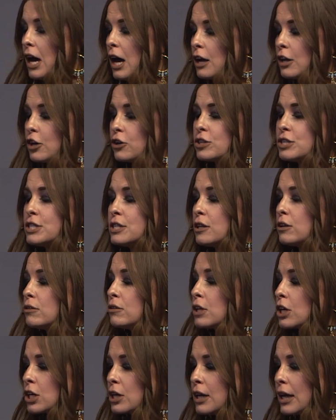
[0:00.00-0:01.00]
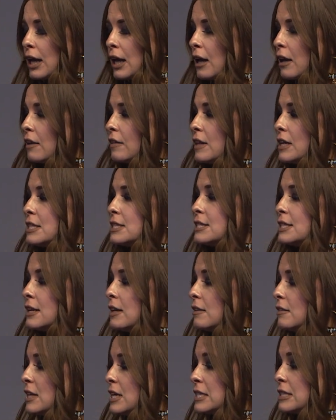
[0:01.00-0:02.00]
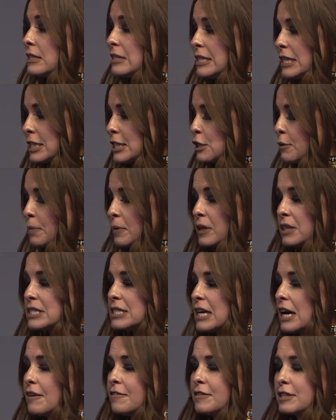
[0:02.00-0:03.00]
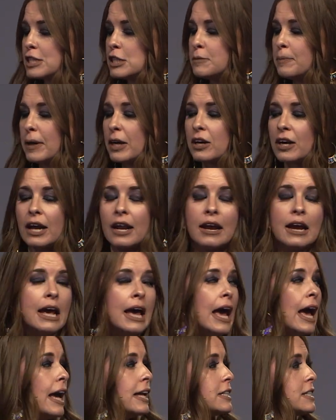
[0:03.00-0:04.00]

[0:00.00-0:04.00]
You're still learning these disciplines of the Spirit. And